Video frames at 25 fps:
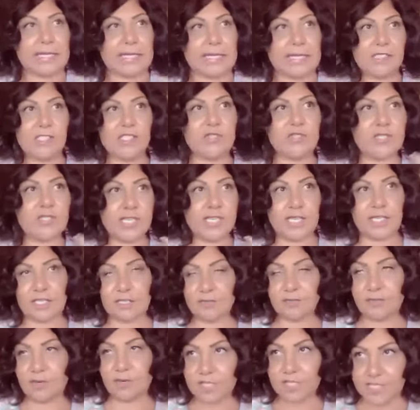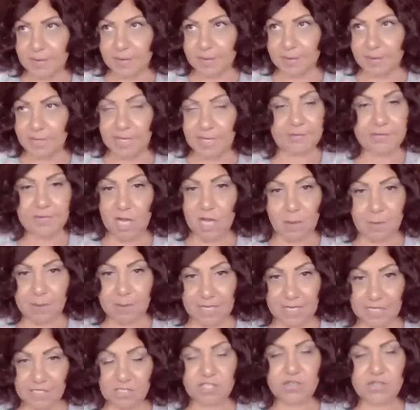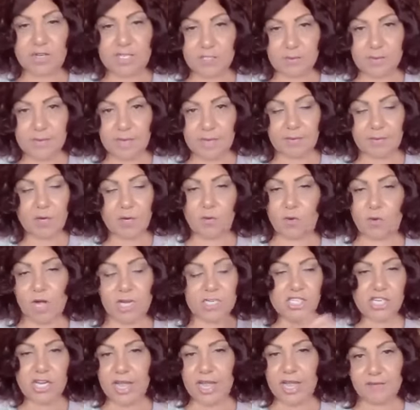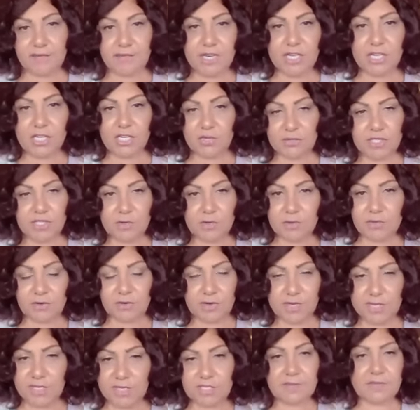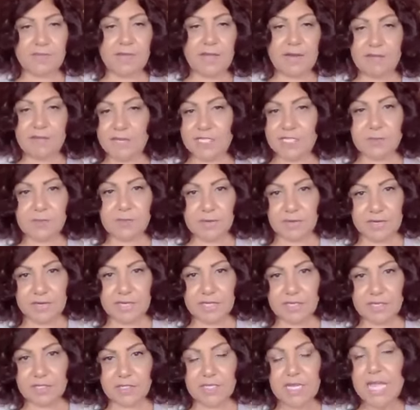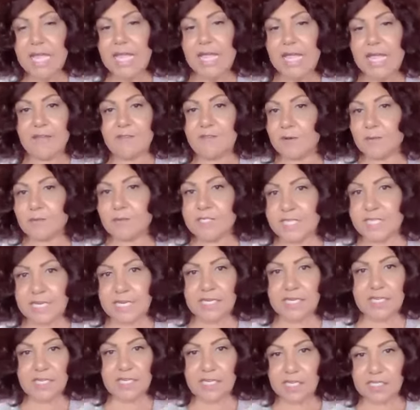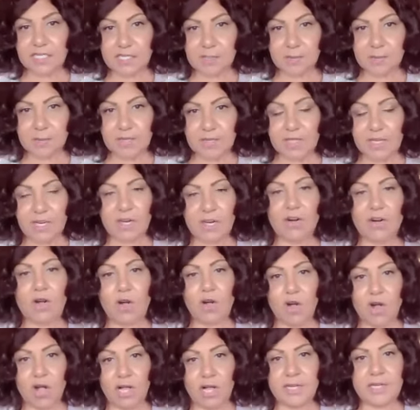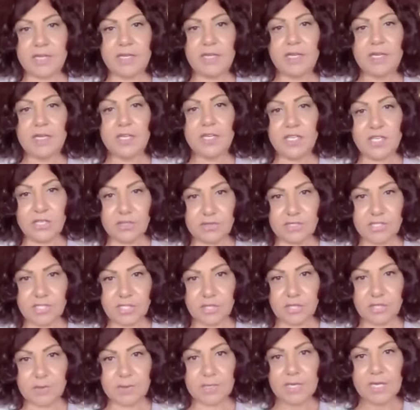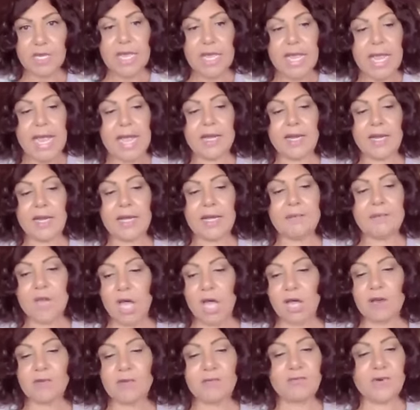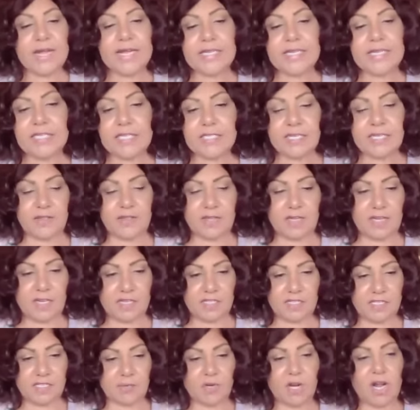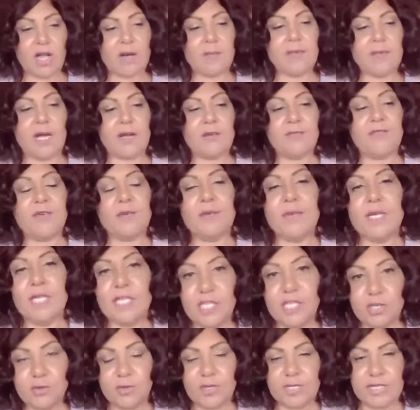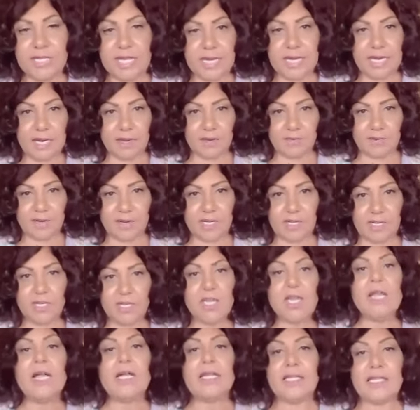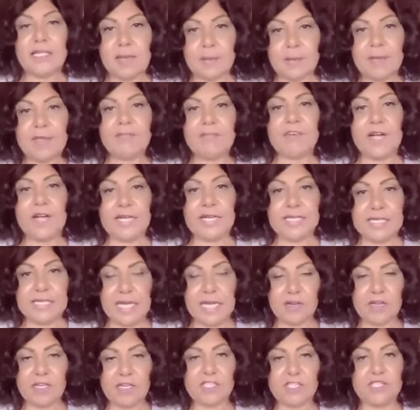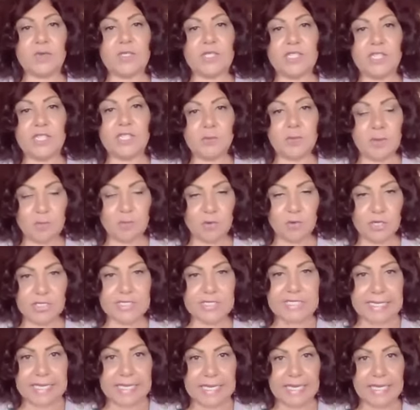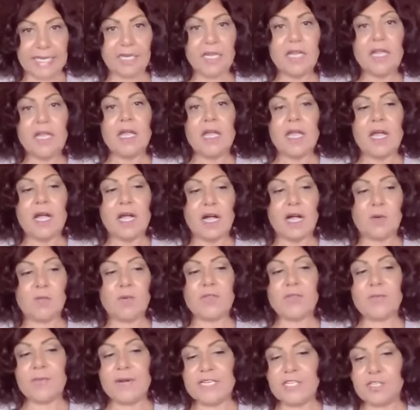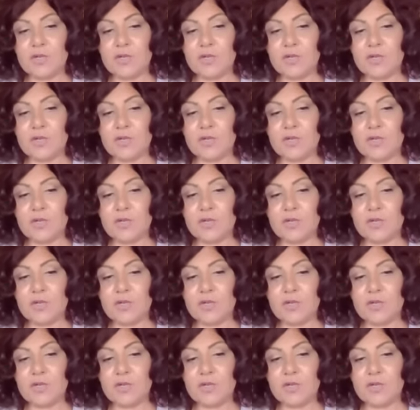like New Zealand, for example, I have not been, trust me, I'm gonna watch every YouTube there is of every experience if I'm sending a customer there on YouTube. And I'm not afraid to tell the customer, I'm not familiar with that area. Let me find out and do a little bit more digging with